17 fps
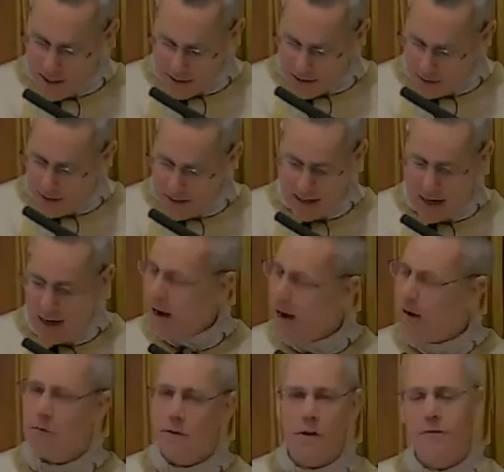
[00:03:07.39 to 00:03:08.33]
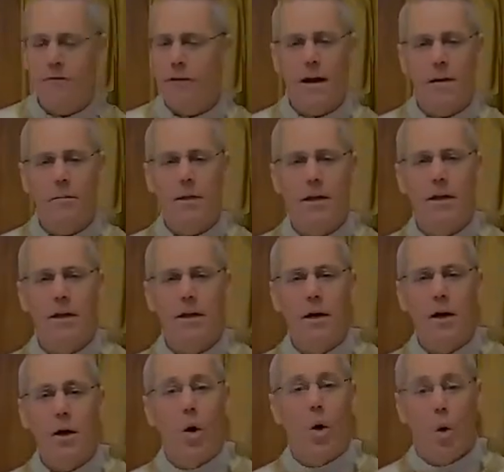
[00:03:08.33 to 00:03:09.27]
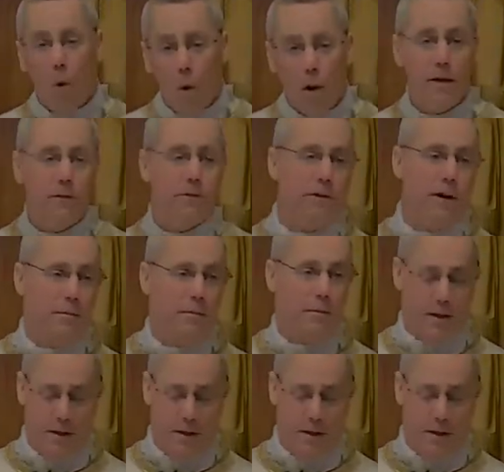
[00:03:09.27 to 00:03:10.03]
to make every family a holy family.